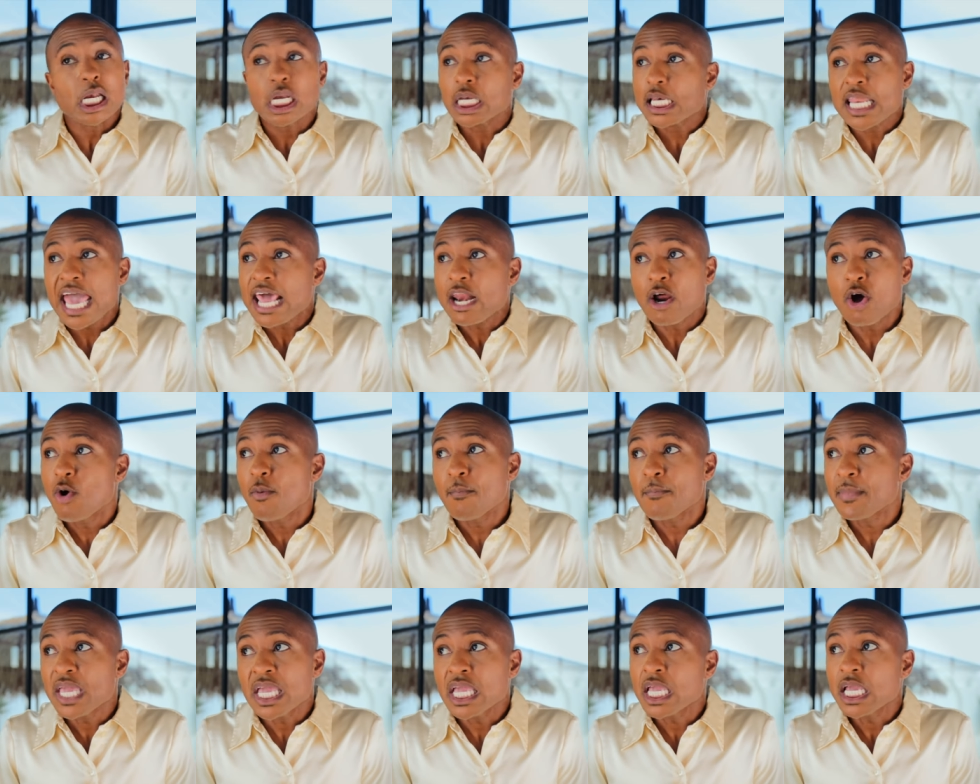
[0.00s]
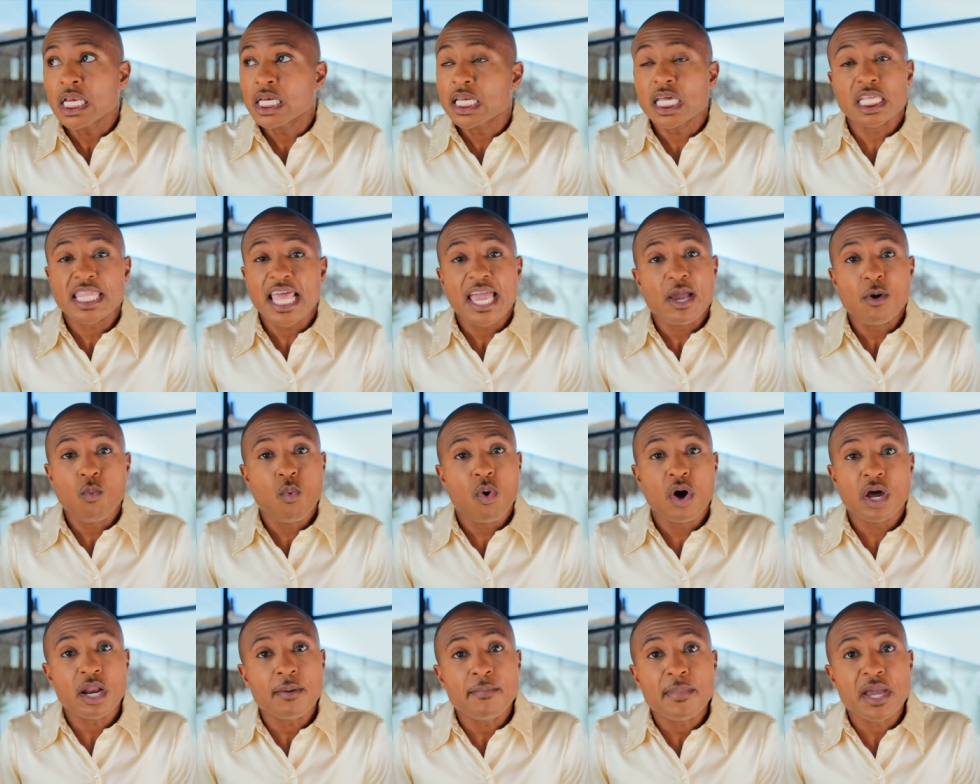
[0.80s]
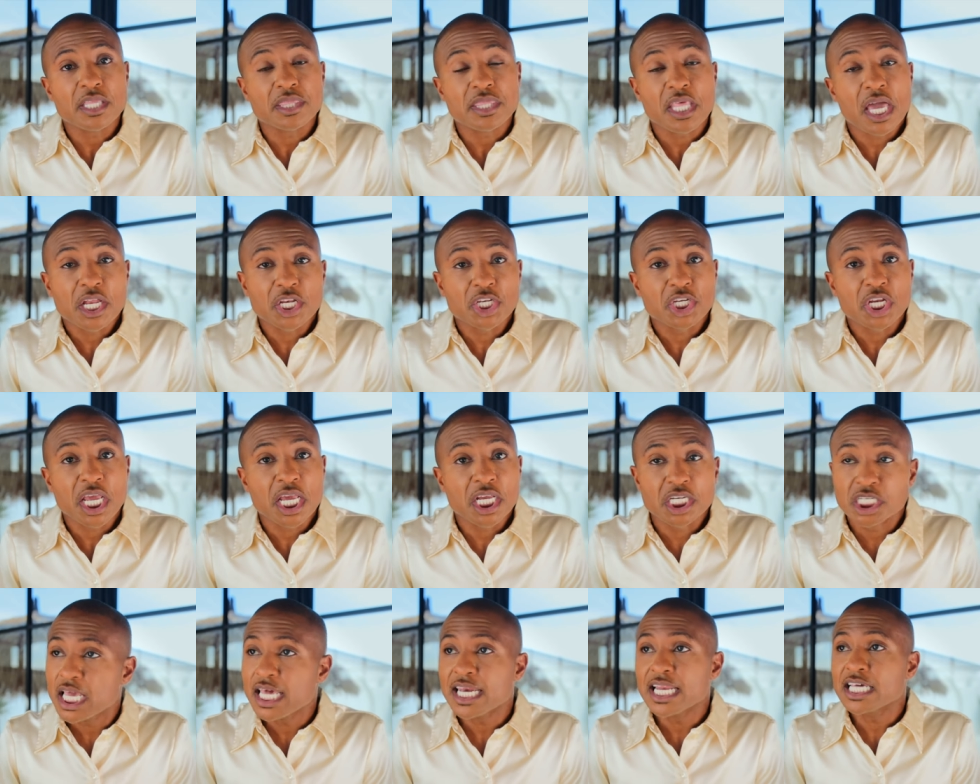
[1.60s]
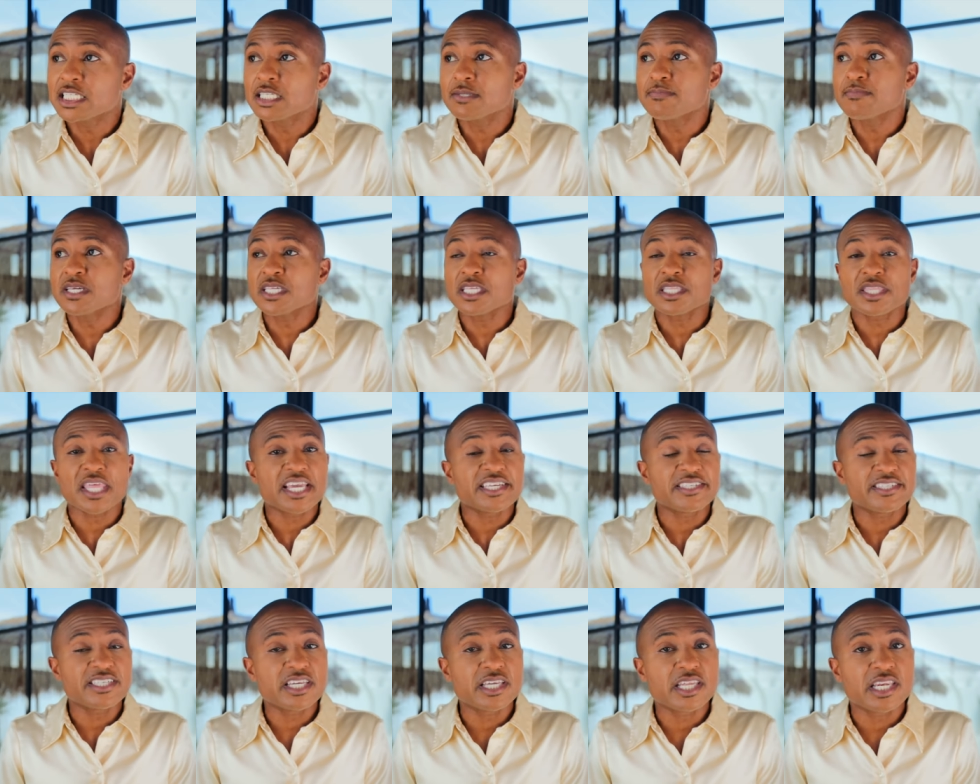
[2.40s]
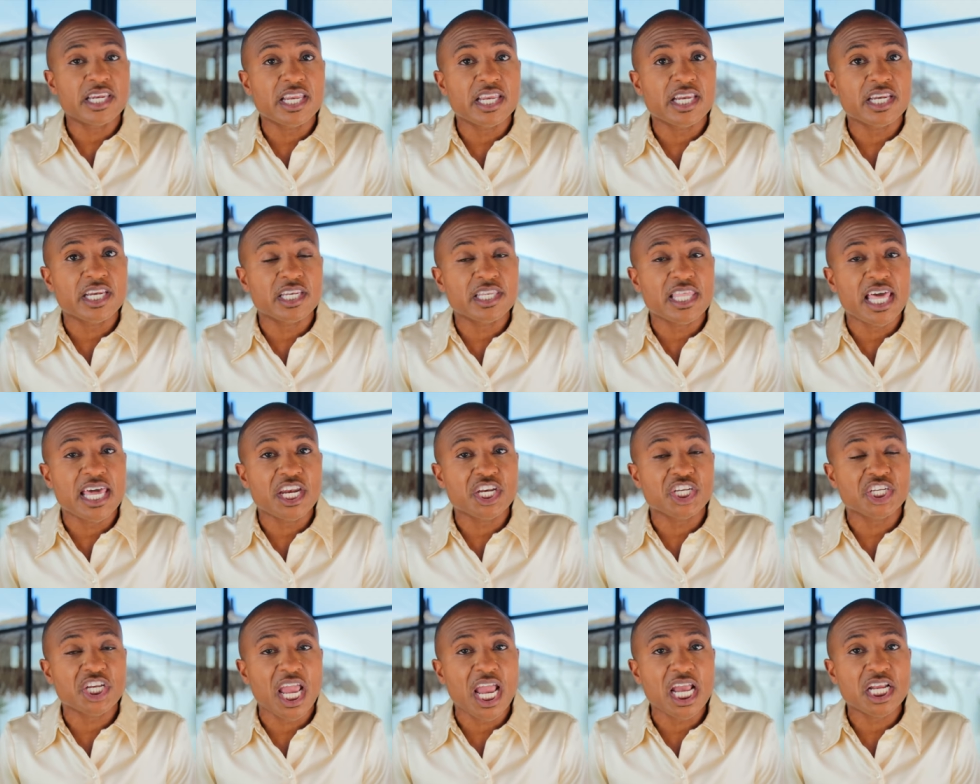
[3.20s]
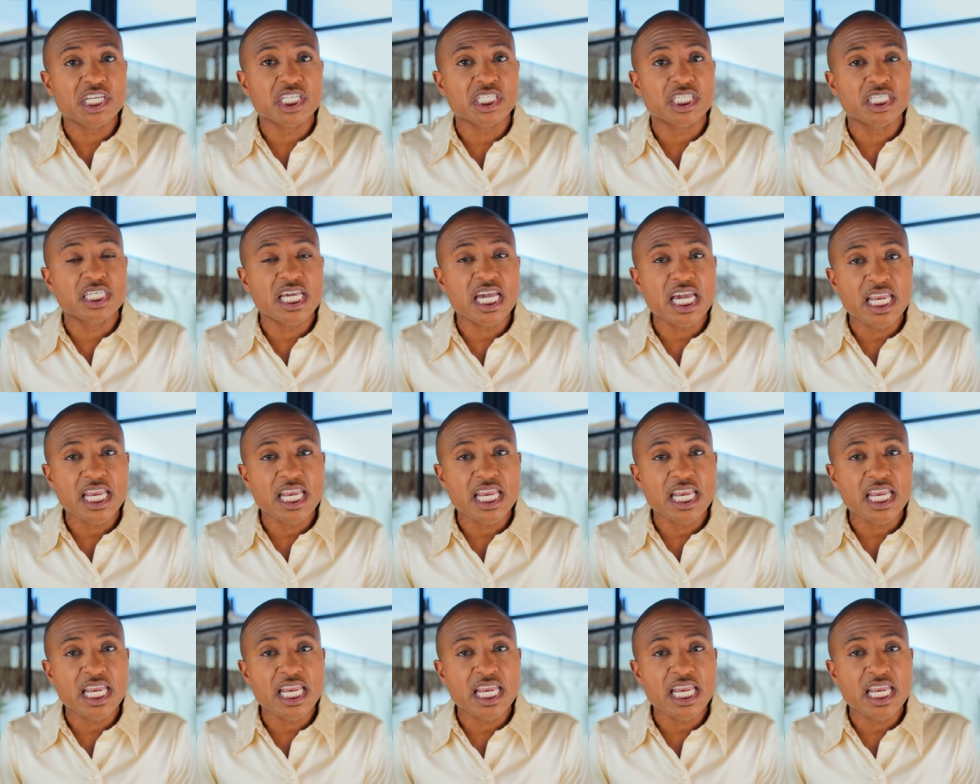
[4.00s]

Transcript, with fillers: that don't mean that they want to make that change. That doesn't mean that they see that, a change is